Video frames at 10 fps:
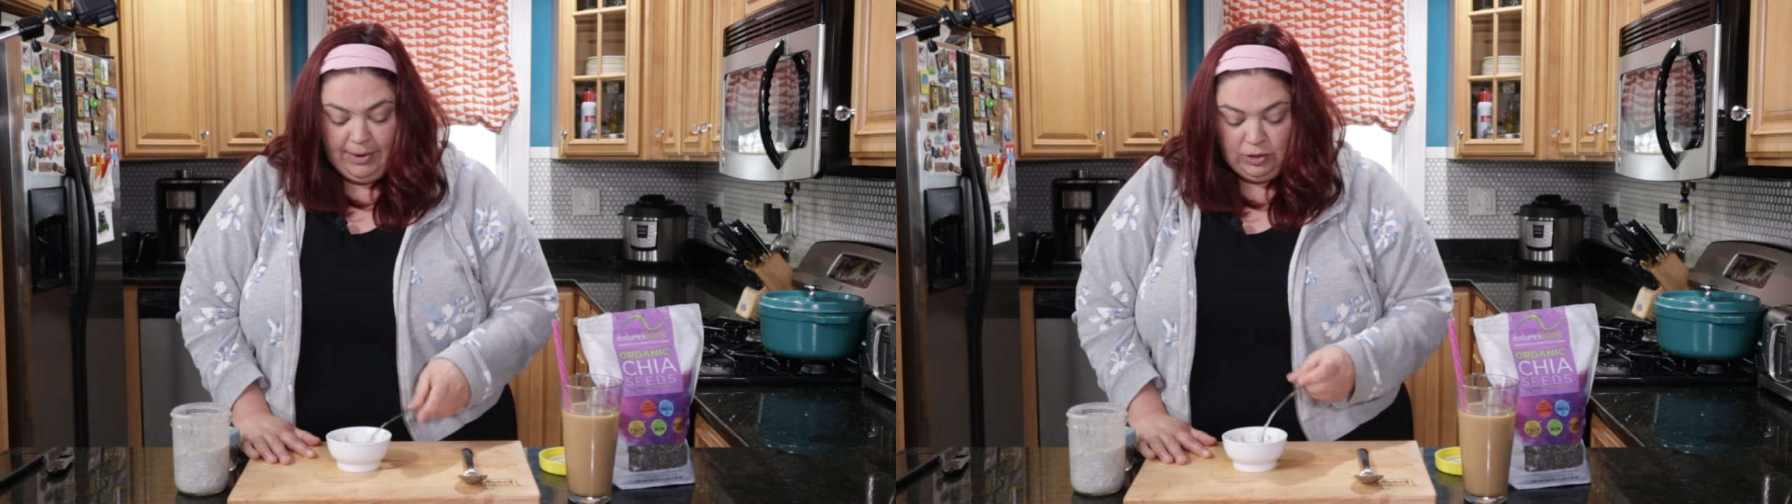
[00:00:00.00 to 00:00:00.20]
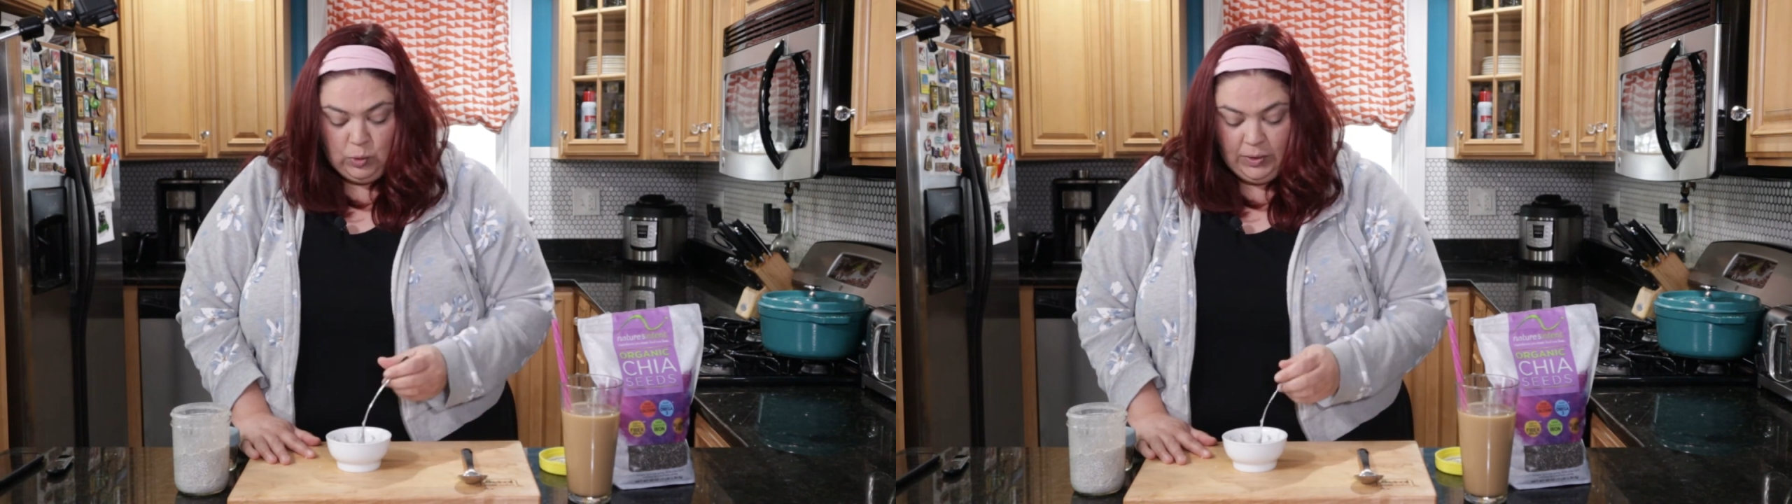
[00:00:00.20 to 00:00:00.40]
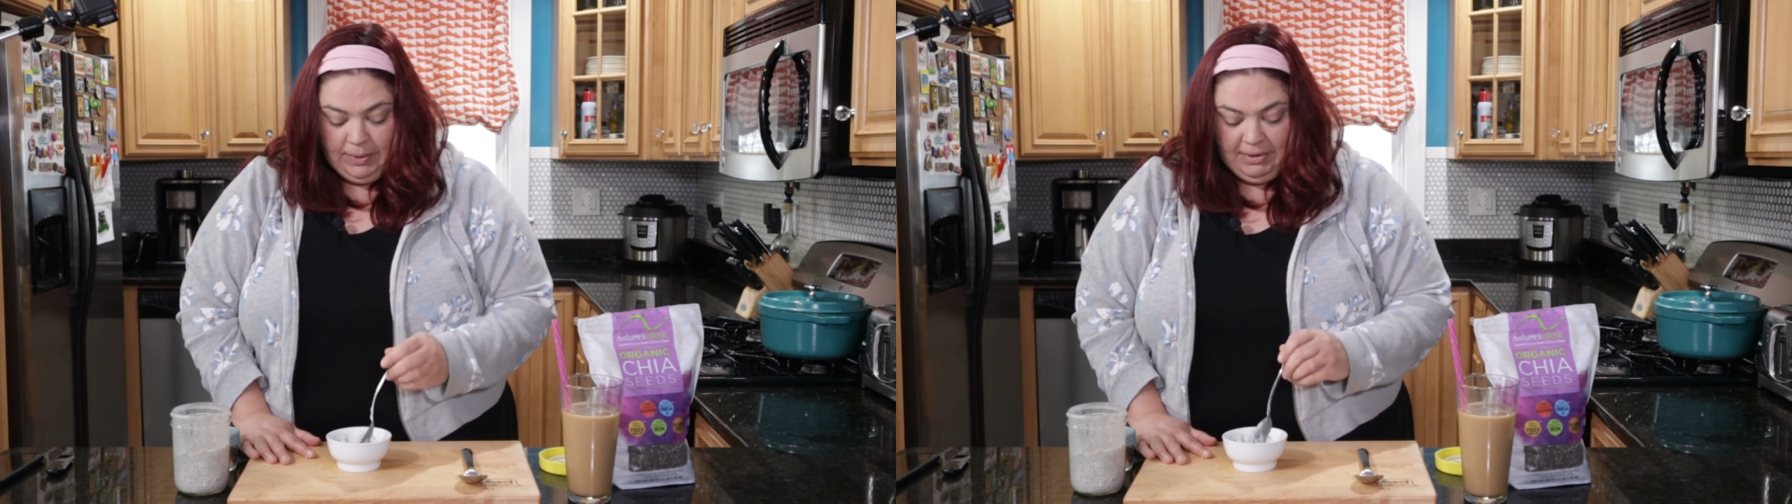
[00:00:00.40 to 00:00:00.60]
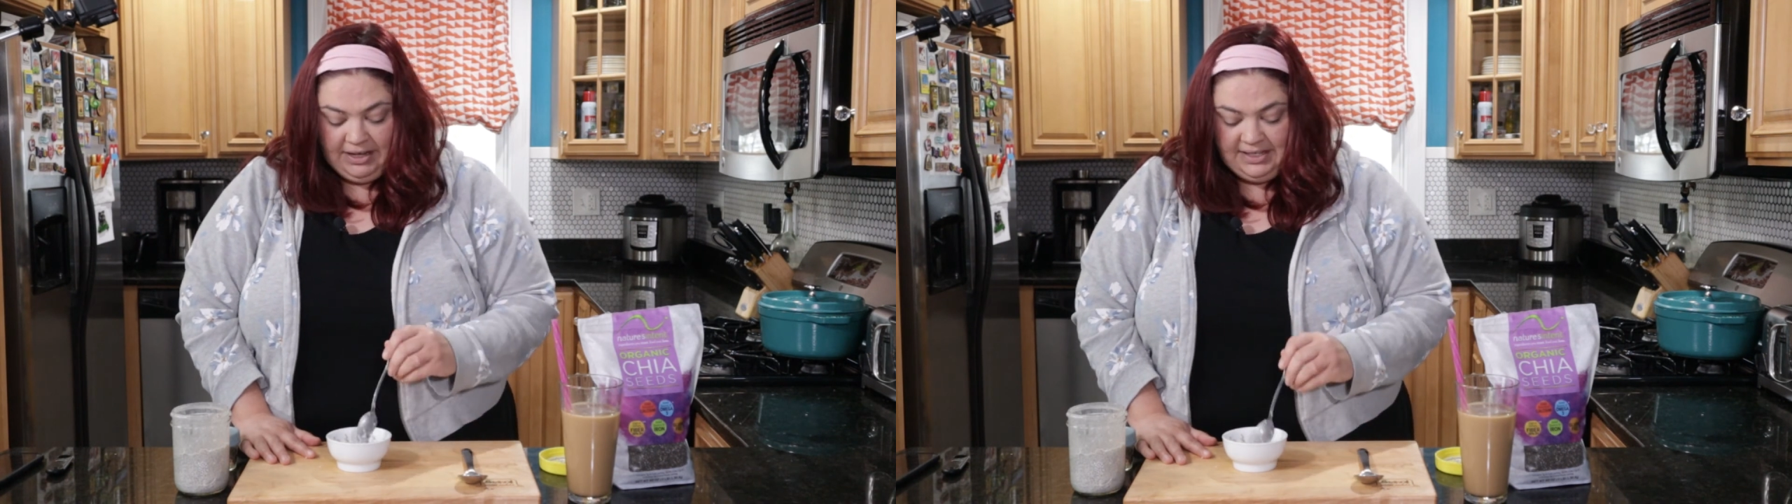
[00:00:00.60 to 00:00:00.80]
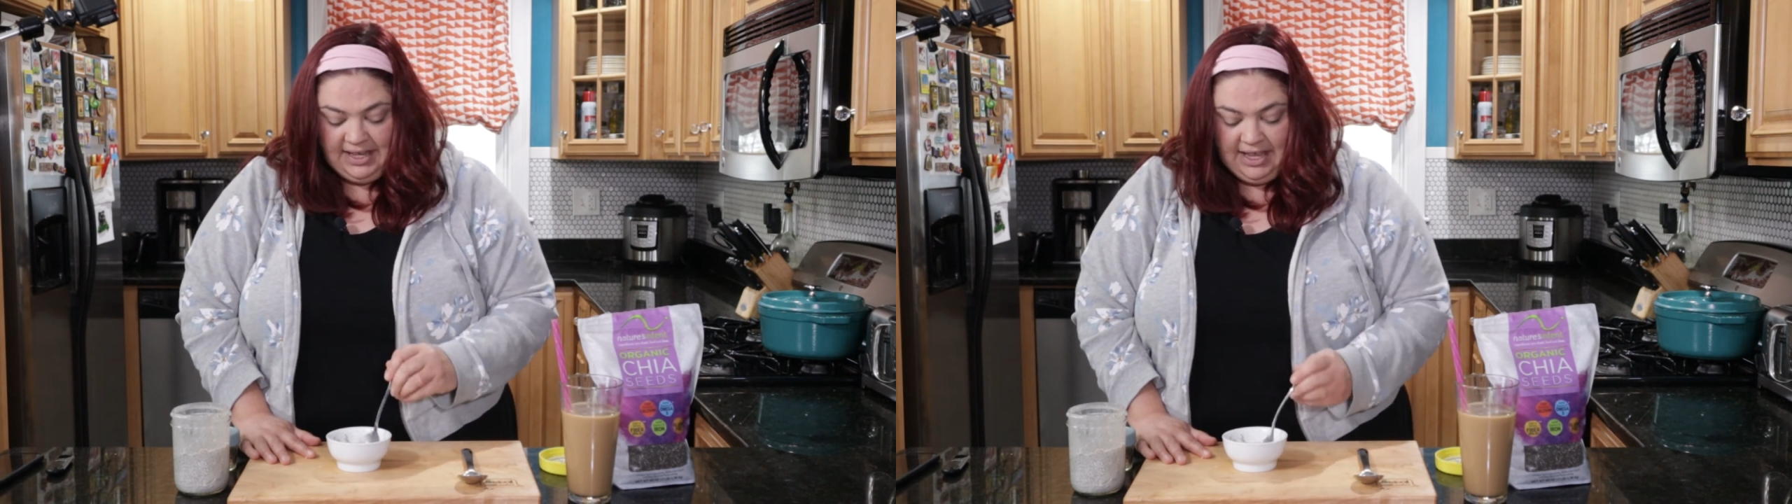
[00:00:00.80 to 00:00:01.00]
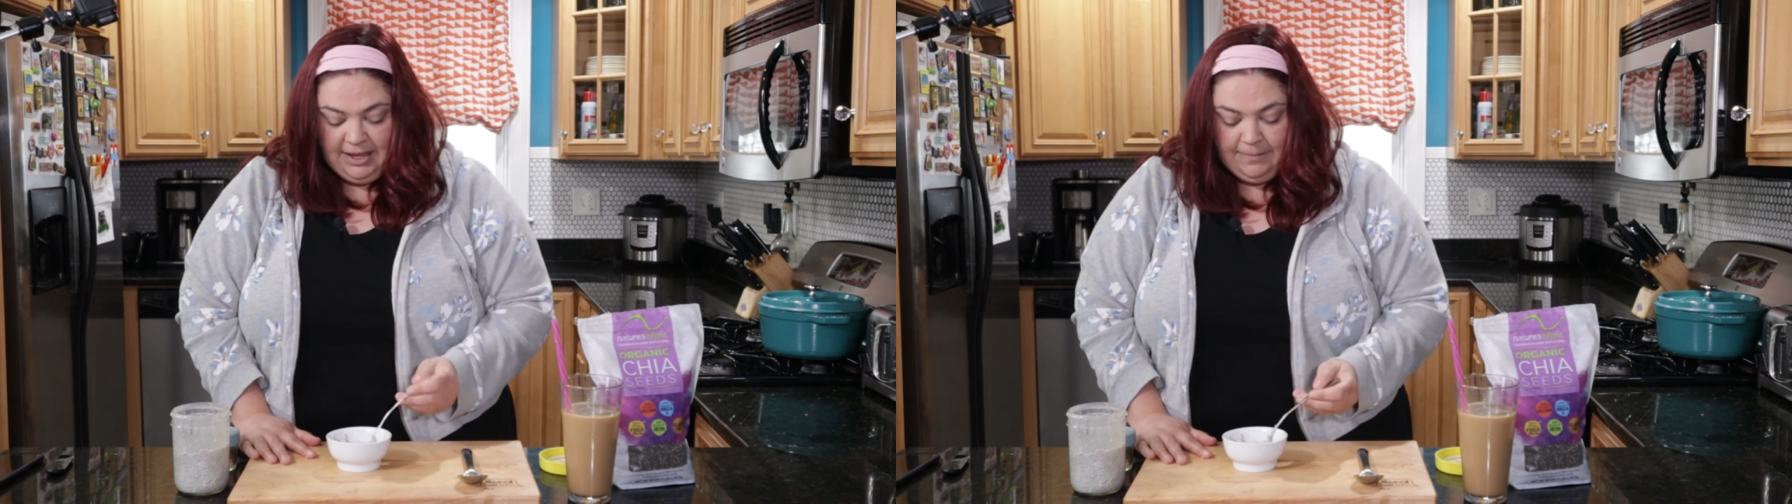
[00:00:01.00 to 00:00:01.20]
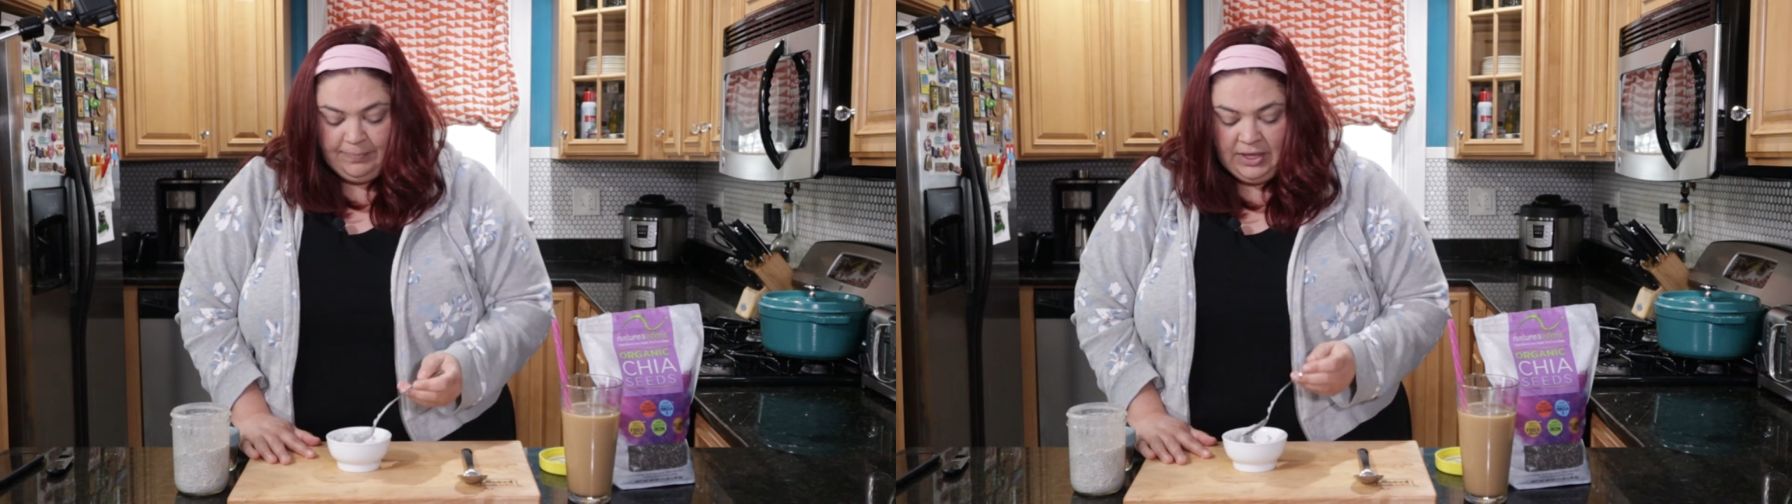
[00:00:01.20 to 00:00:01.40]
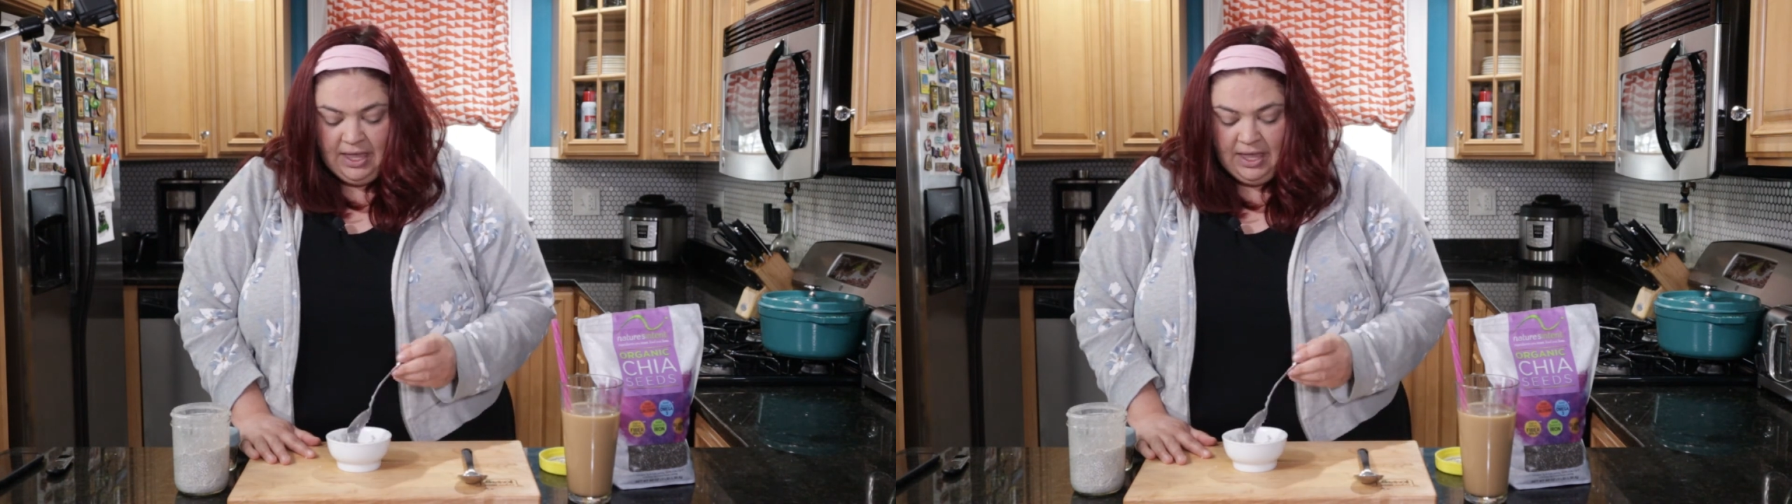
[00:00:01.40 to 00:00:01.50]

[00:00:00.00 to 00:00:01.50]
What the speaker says: about 20 minutes in